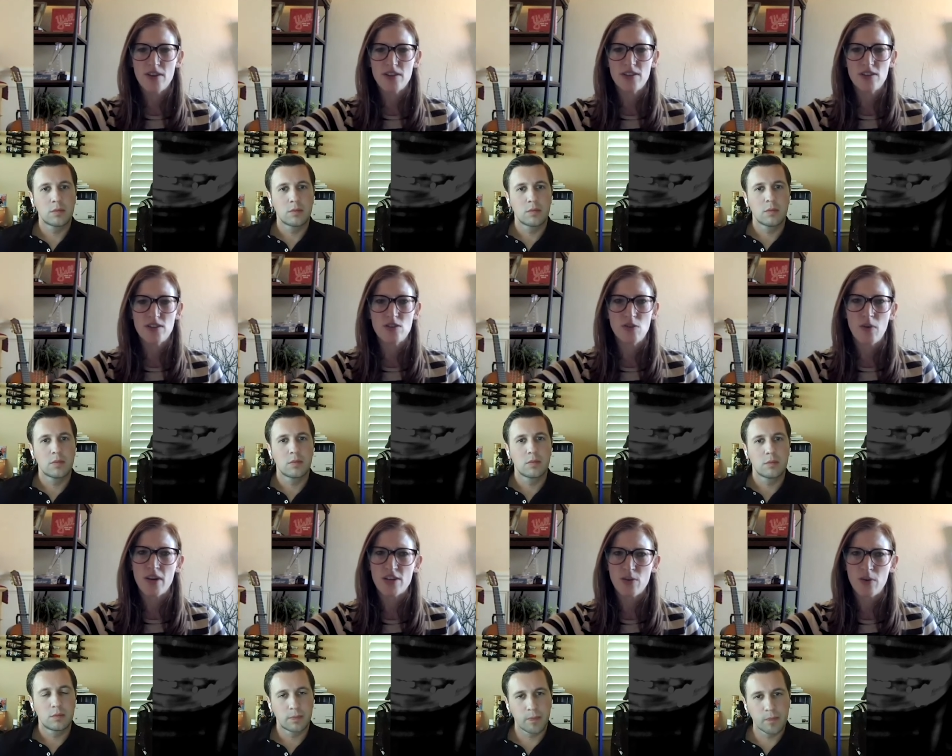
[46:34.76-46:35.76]
Speaker 1: has
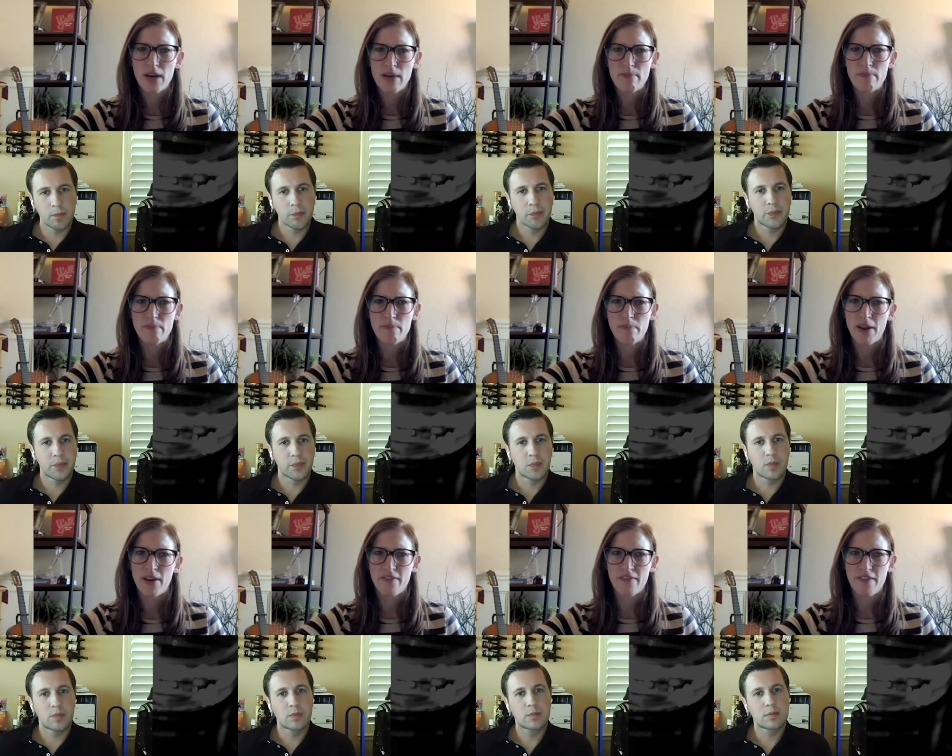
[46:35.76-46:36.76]
twenty twenty
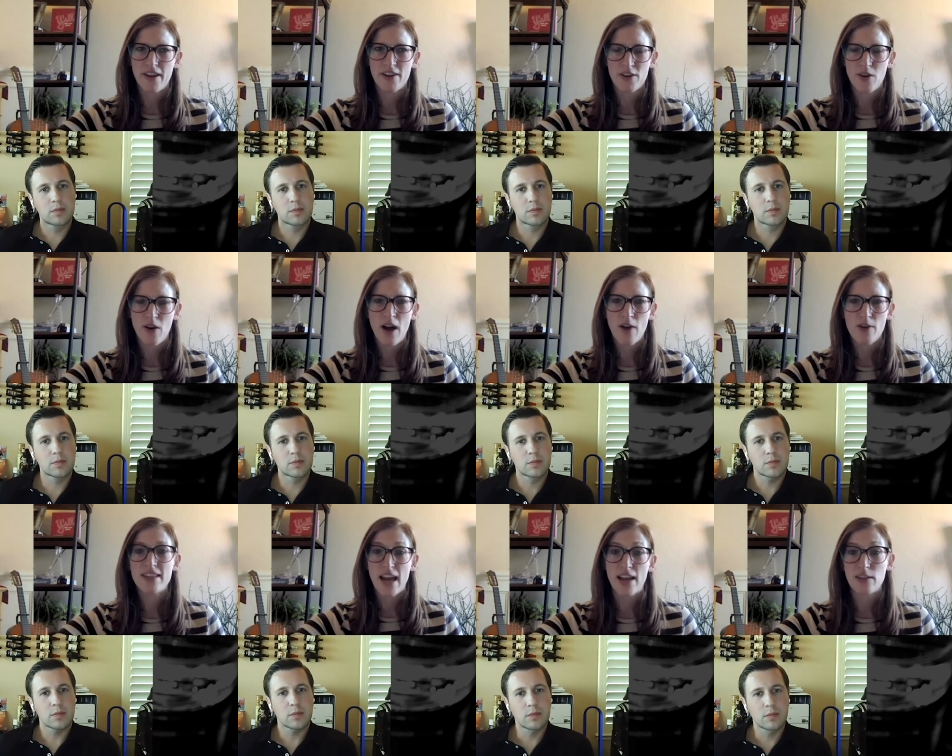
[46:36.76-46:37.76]
been, you know, how
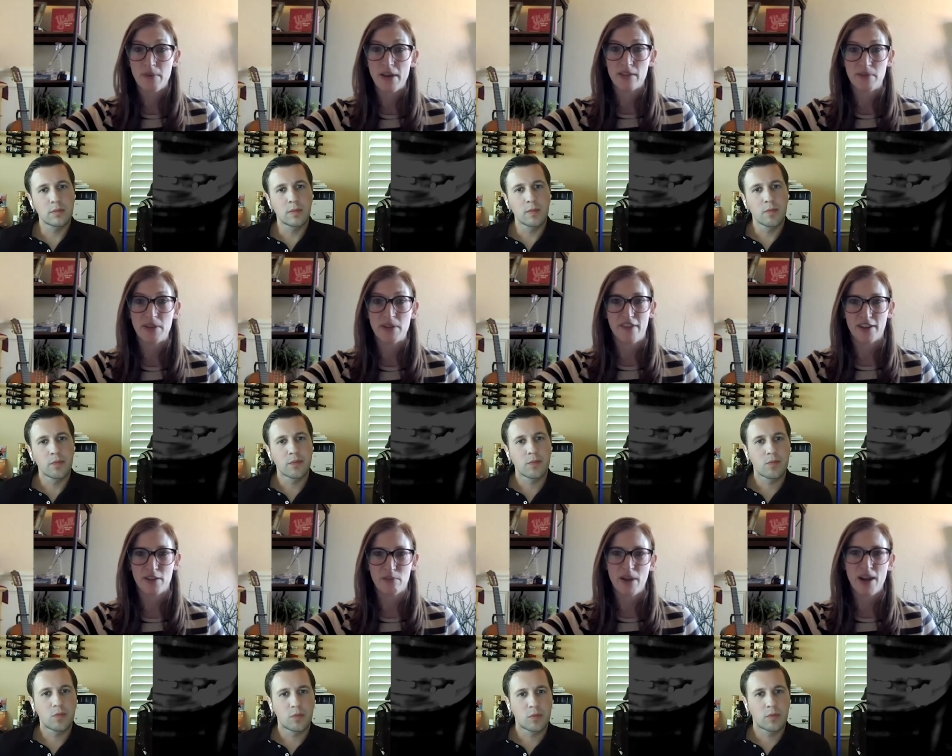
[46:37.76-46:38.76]
has that space been
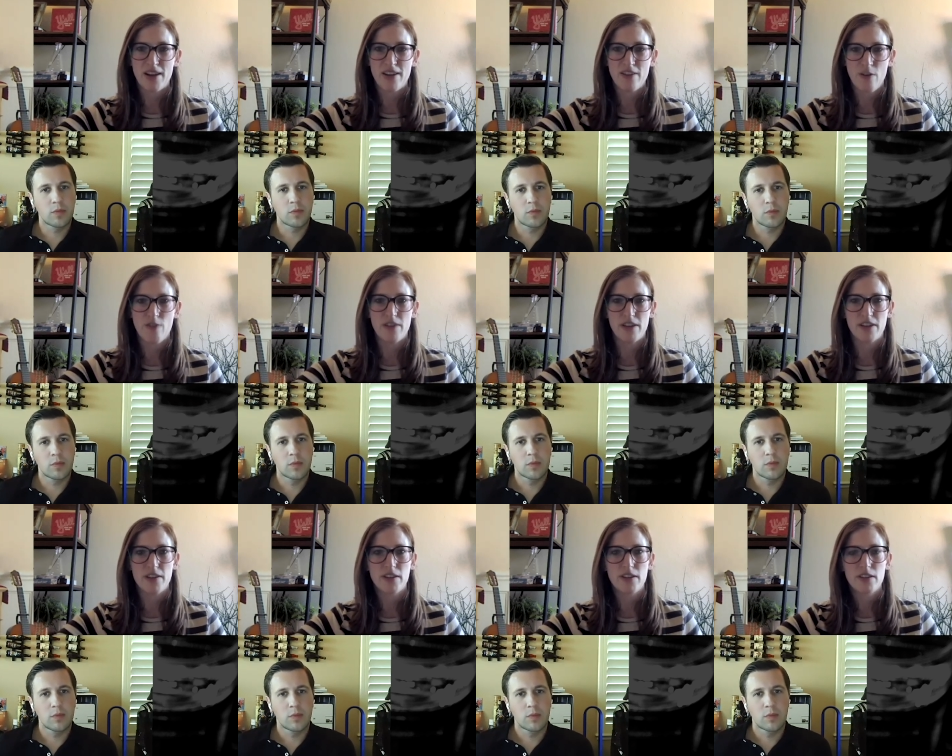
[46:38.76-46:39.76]
affected by COVID?
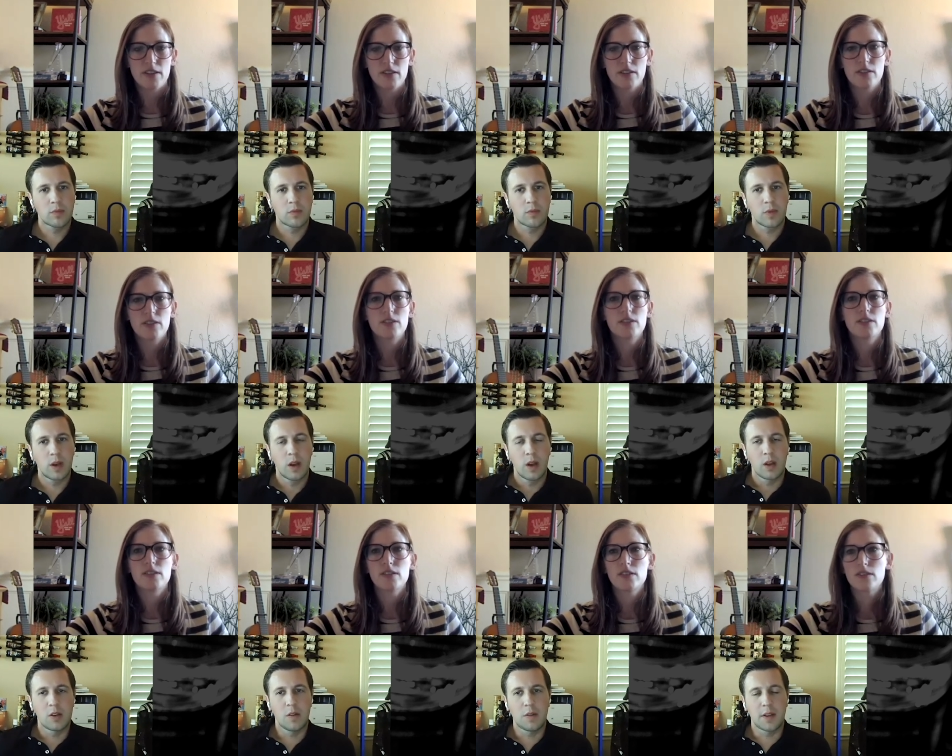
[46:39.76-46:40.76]

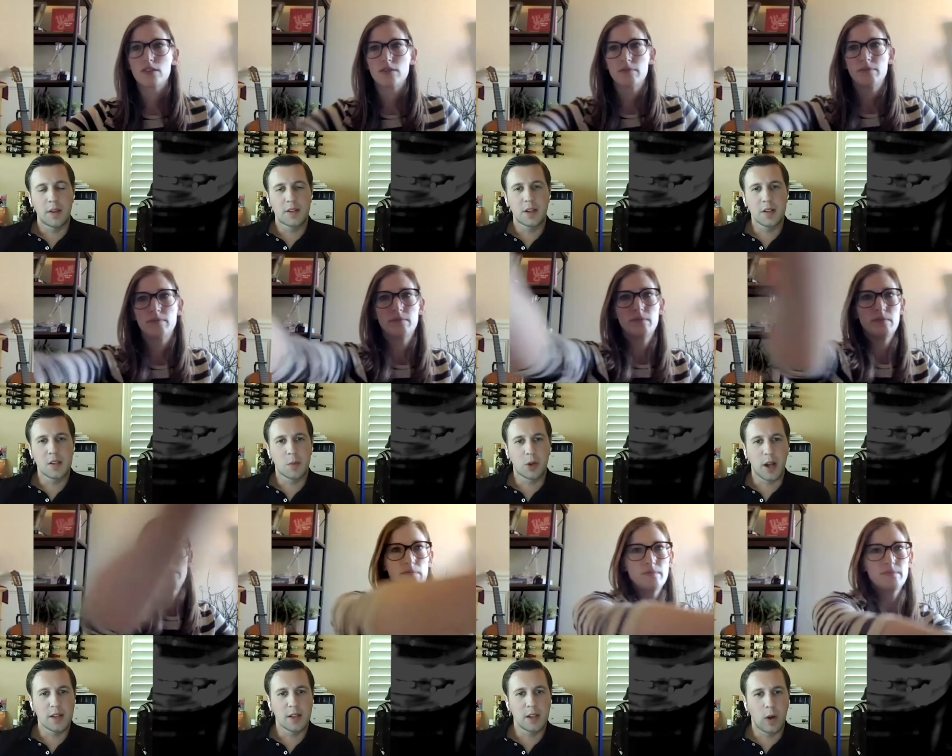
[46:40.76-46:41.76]
Speaker 2: Yeah, it's done
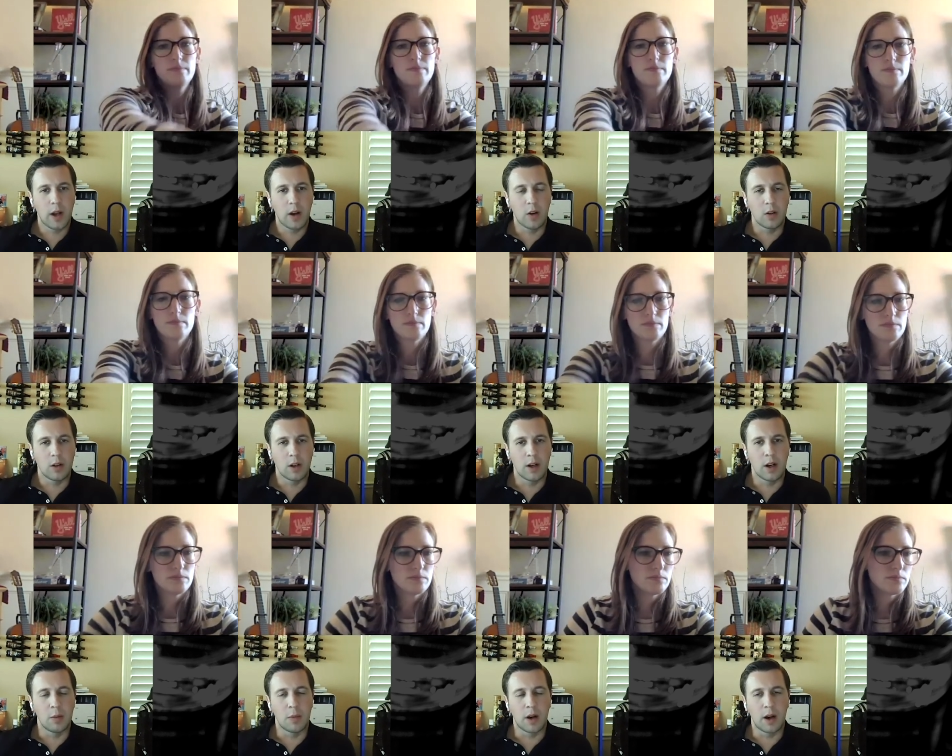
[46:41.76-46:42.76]
surprisingly well.
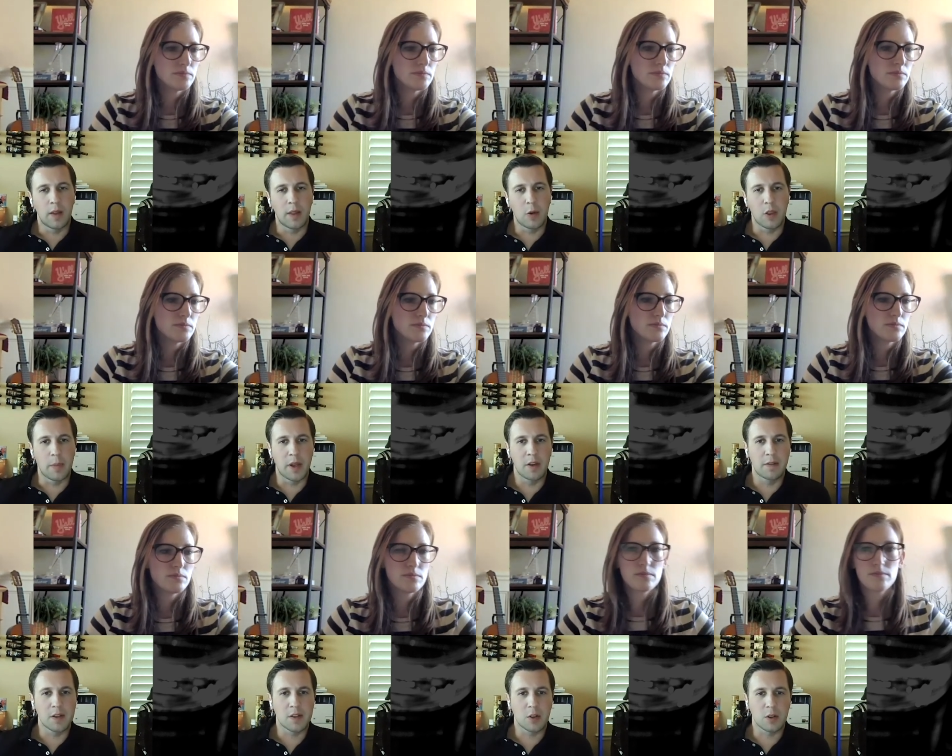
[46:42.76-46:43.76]
Um, I, they were the benefit,
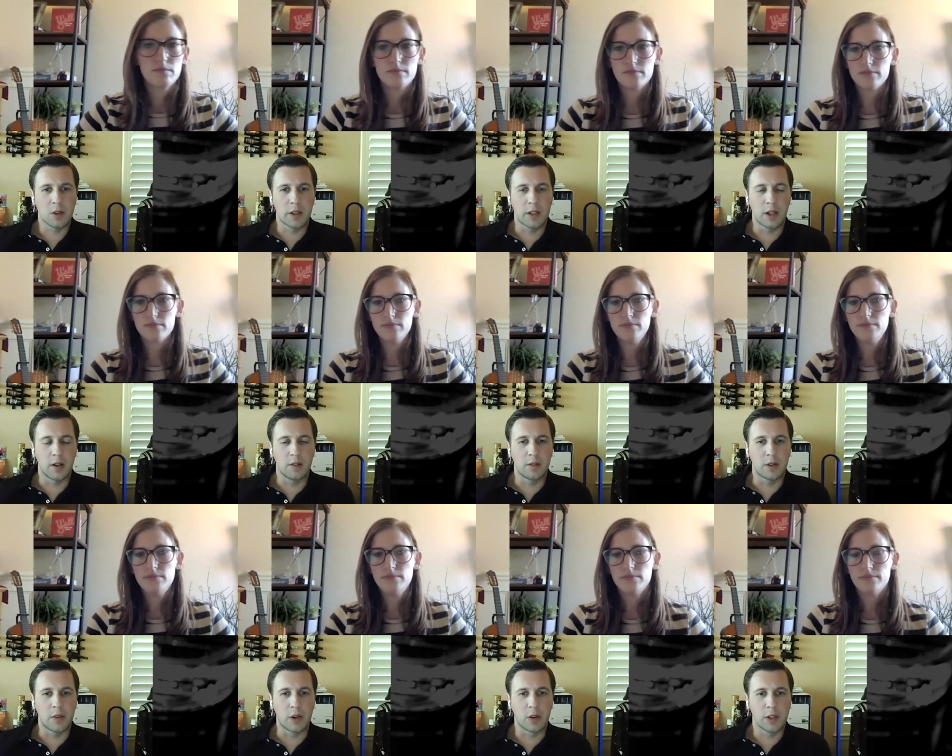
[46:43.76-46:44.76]
certainly, of in
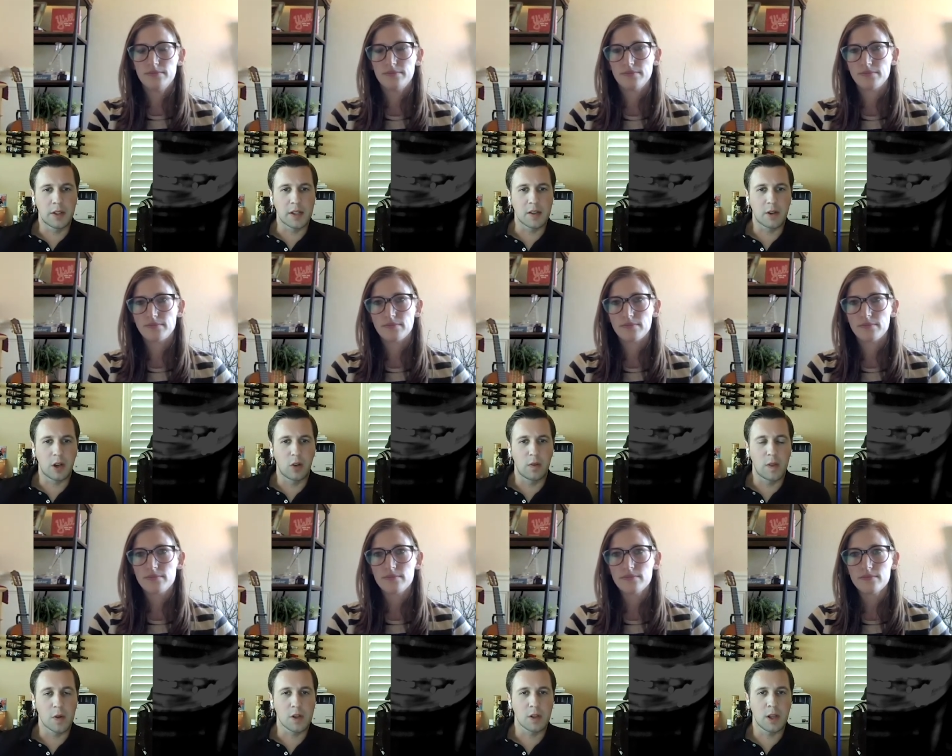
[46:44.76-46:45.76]
the early days of COVID, there
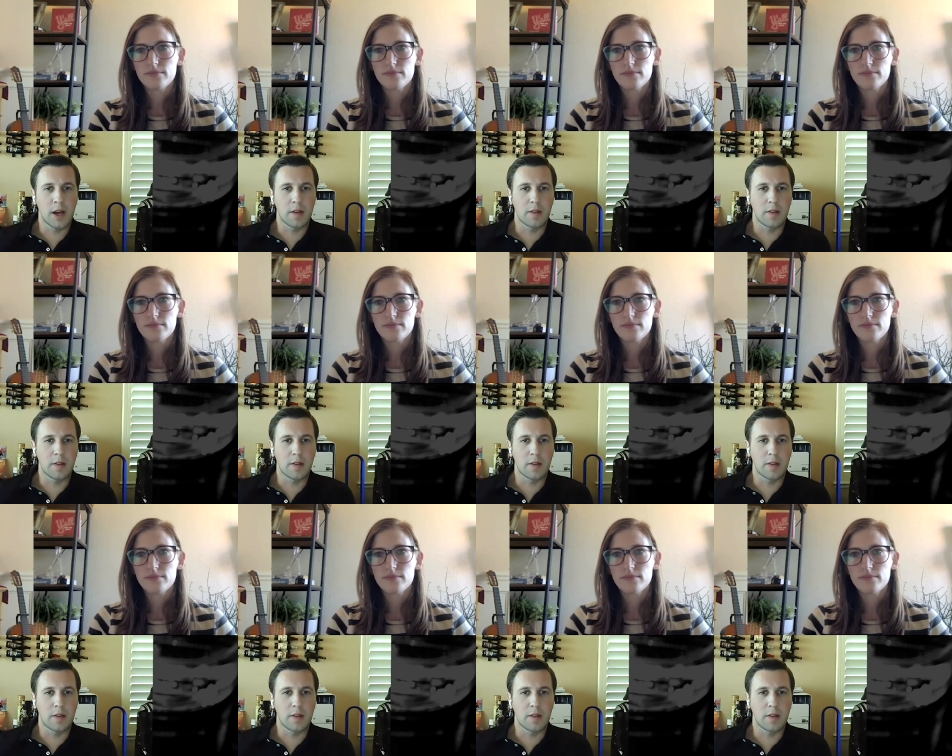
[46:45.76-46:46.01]
was a lot of